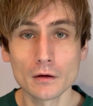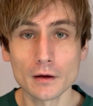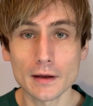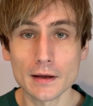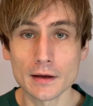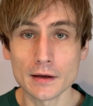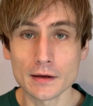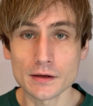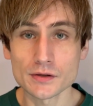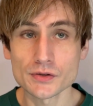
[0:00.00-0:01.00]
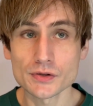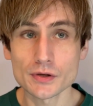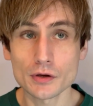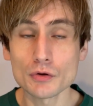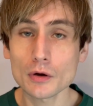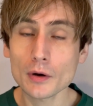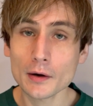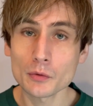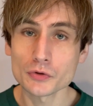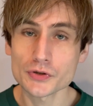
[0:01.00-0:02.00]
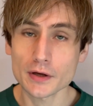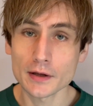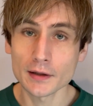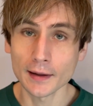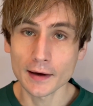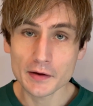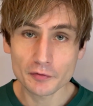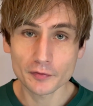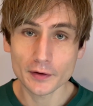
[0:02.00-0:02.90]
is you know how just in life,